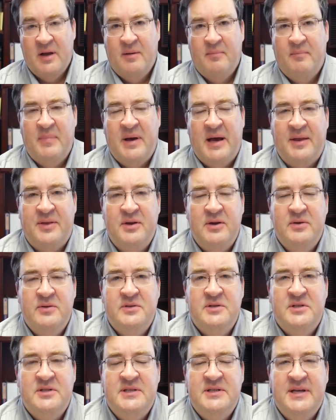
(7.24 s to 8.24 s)

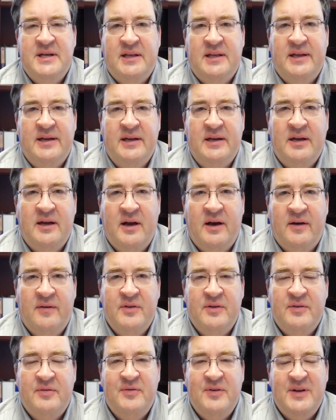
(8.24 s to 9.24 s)
Matthew's telling of
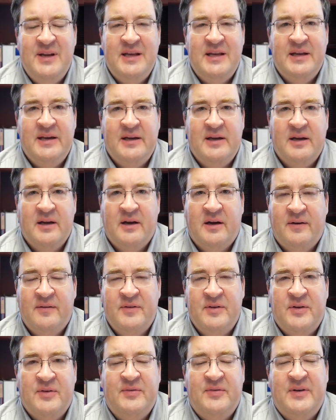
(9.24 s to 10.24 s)
the feeding
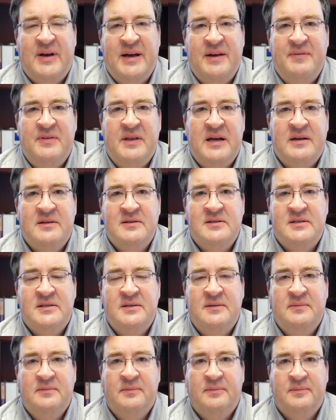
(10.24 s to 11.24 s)
of the
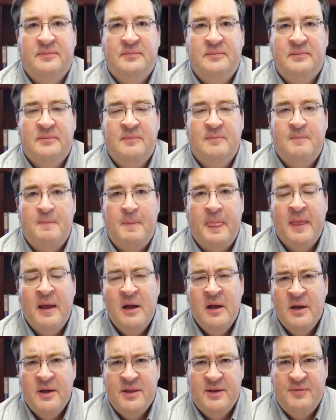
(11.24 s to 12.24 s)
5,000.
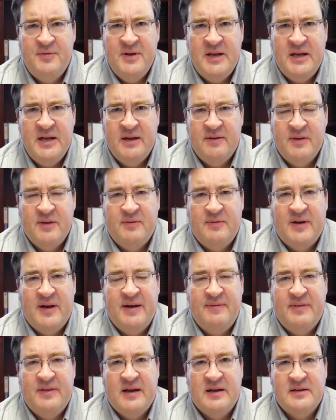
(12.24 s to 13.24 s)
The feeding of the
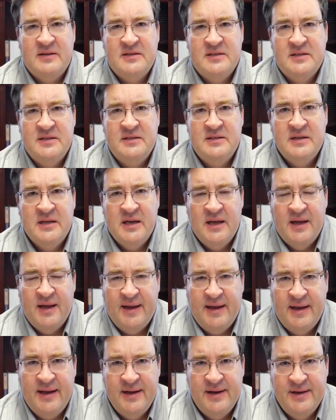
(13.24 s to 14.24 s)
5,000
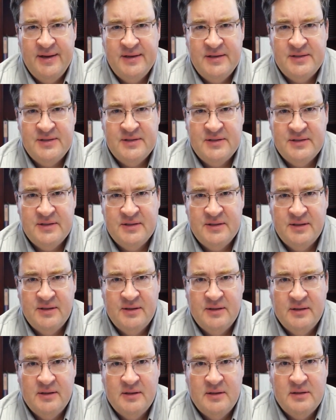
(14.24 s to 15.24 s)
is
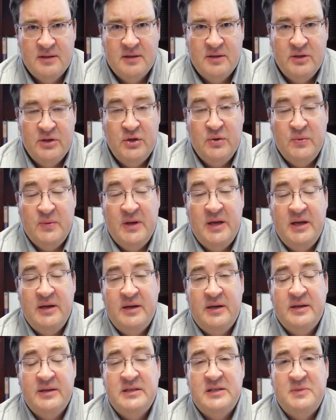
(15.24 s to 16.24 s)

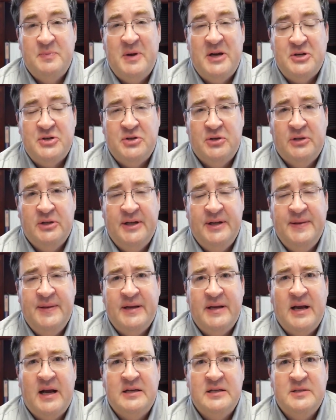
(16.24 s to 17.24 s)
unique and special in the
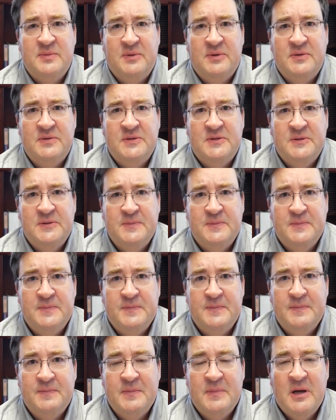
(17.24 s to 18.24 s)
Gospels
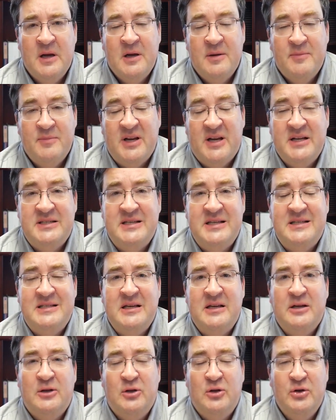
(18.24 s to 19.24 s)
because it's
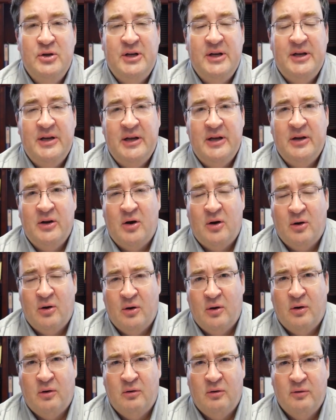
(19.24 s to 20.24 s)
included in
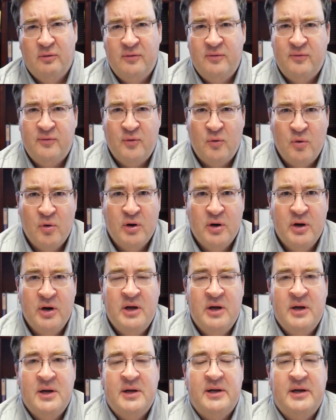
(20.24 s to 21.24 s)
all four
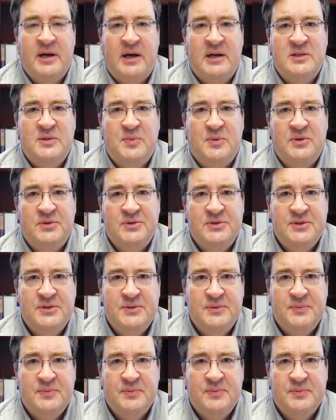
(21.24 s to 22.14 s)
Gospels.